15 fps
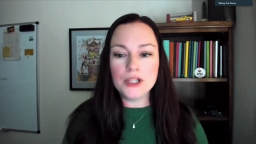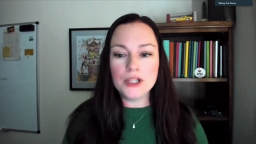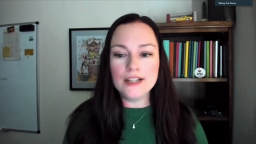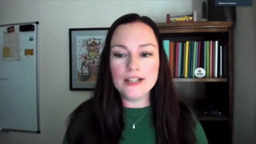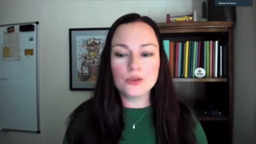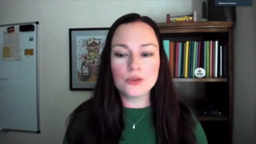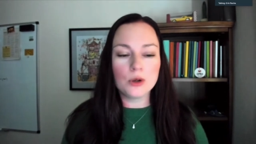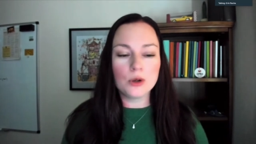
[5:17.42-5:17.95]

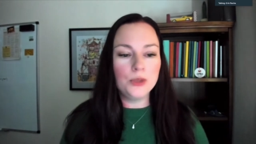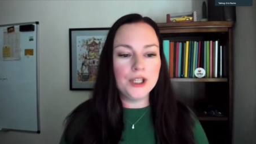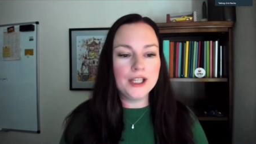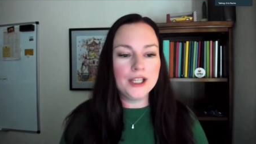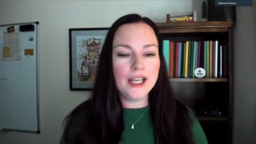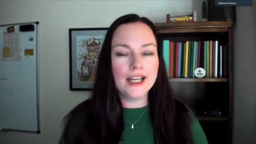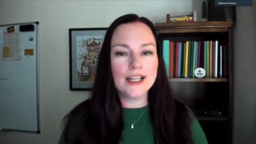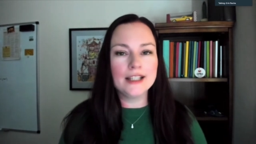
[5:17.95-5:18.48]
place where
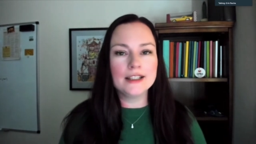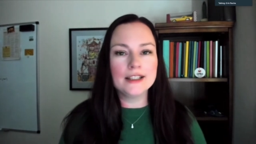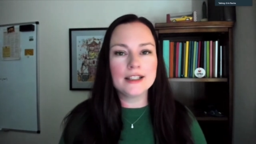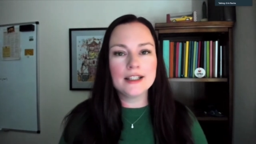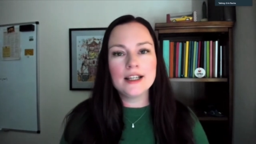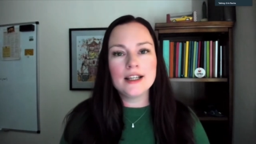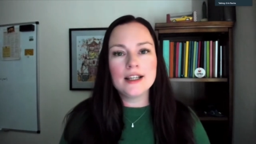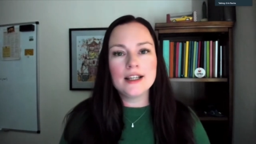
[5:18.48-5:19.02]
we
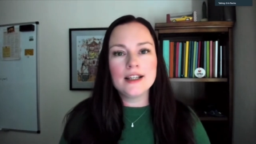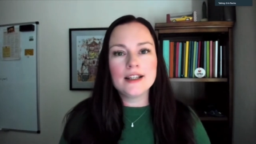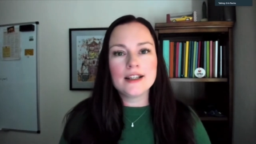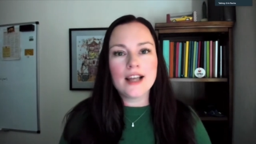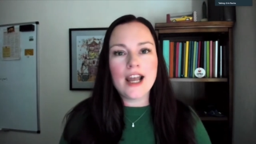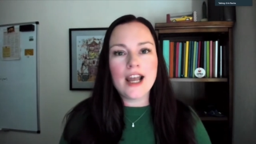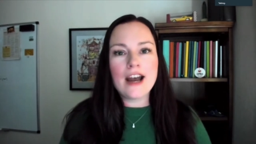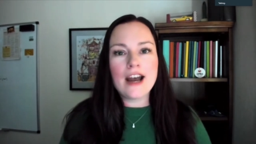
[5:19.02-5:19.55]
can
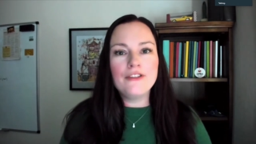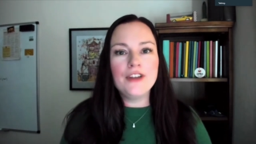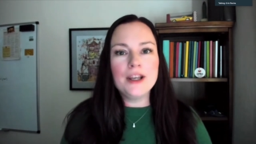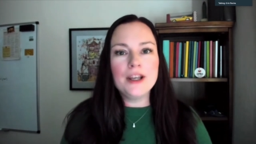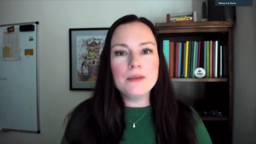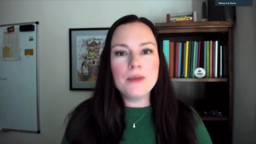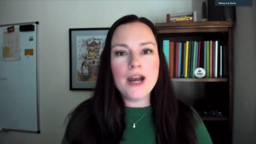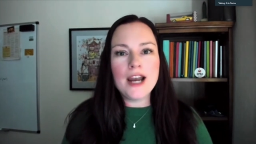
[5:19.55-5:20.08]

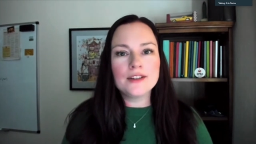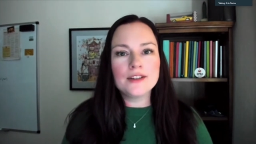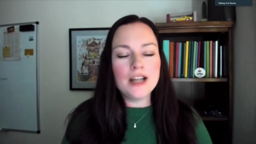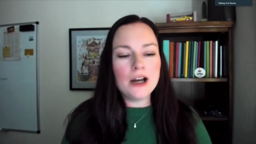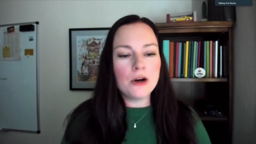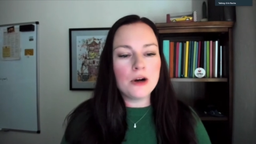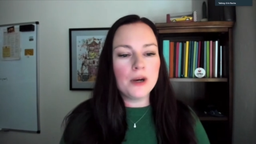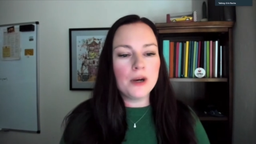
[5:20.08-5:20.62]
have
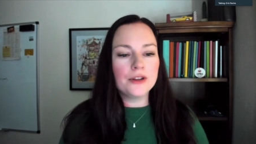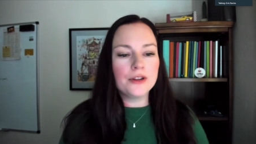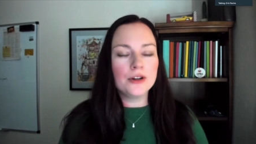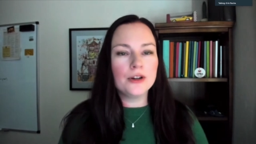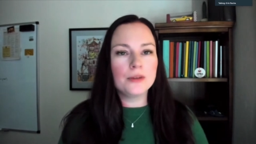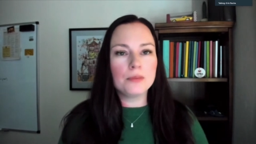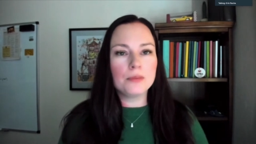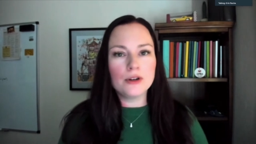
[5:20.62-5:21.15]
impact and help
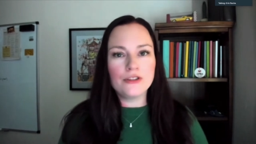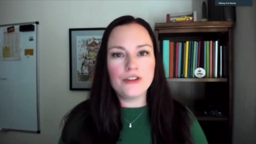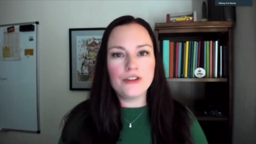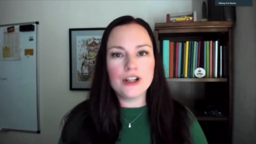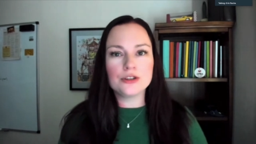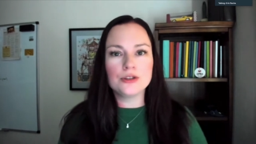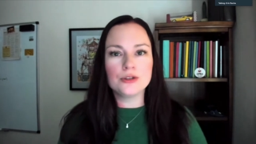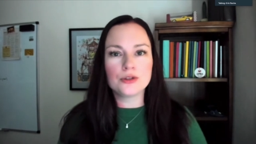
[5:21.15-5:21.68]
other
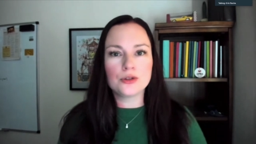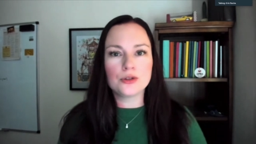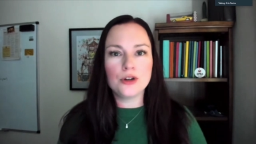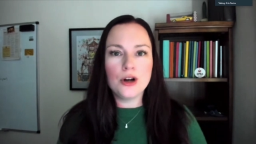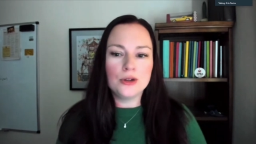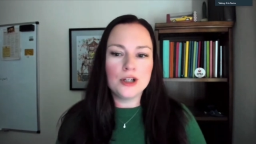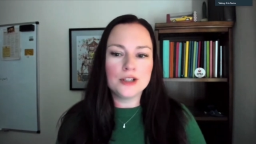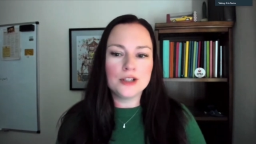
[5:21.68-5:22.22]

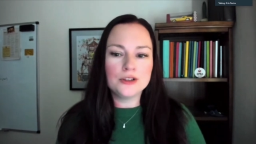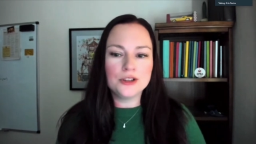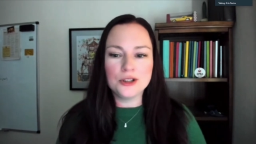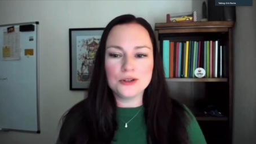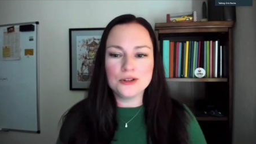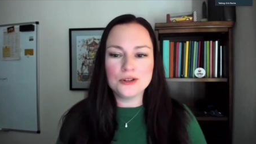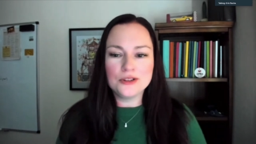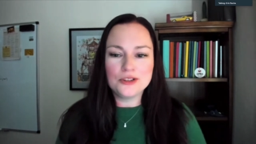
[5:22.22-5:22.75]
professionals grow.
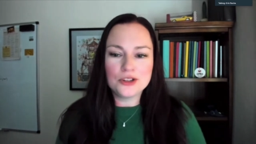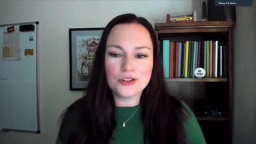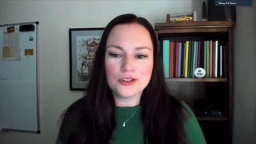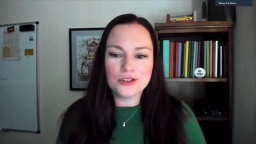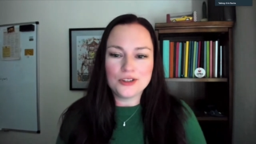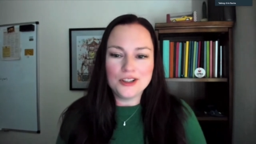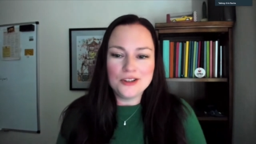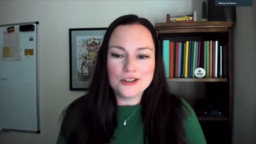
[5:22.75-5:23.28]

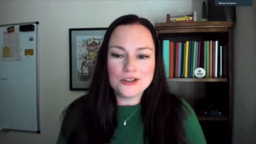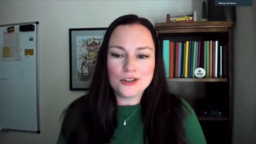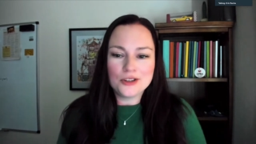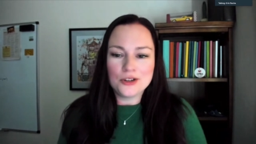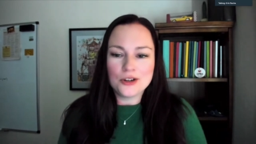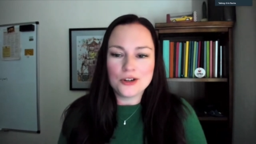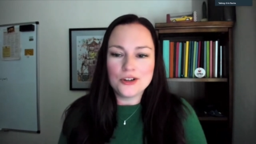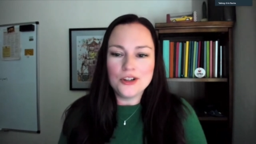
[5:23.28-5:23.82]
It's
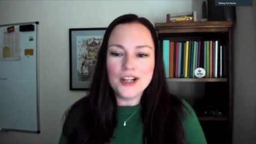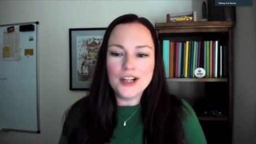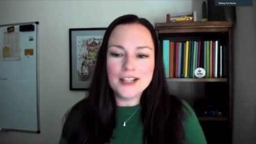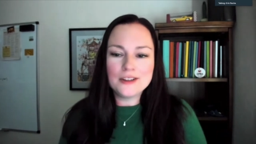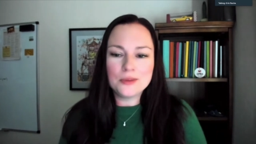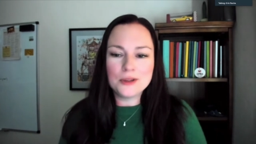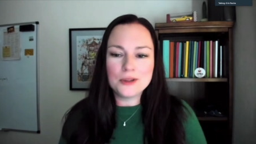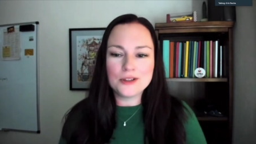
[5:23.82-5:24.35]
not just our
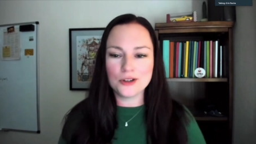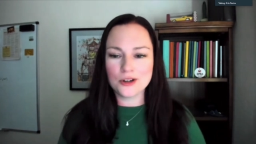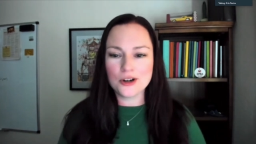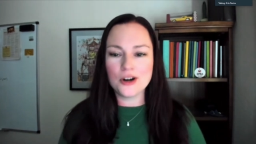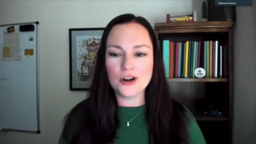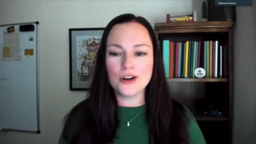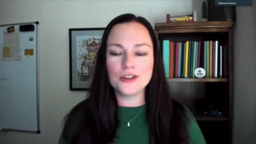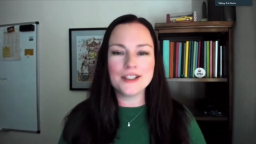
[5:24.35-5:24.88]
clients, but
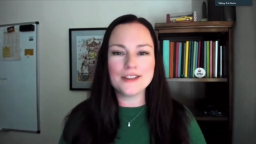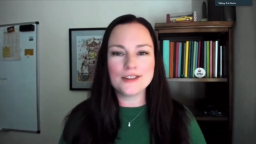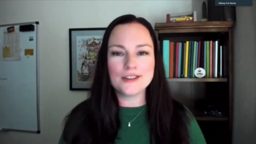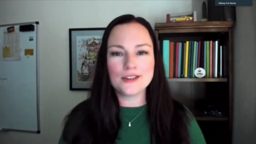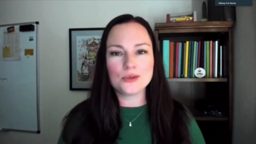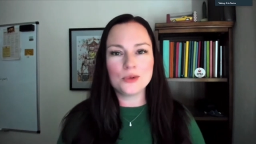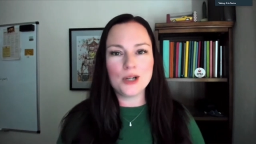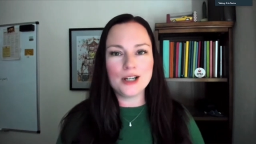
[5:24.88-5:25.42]
it's our
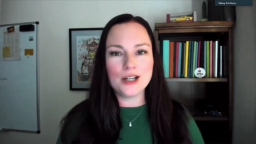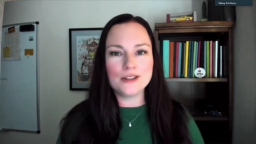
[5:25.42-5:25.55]
colleagues as